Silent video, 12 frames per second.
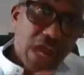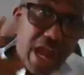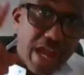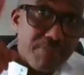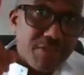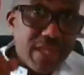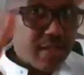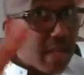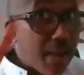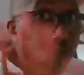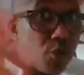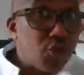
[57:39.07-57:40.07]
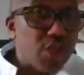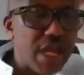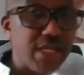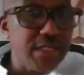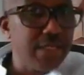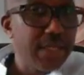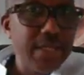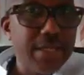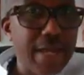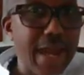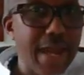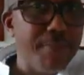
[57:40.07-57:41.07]
I am not saying,
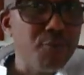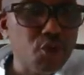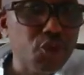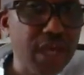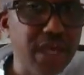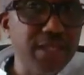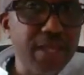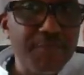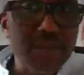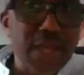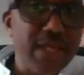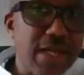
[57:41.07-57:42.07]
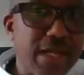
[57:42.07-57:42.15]
let me say it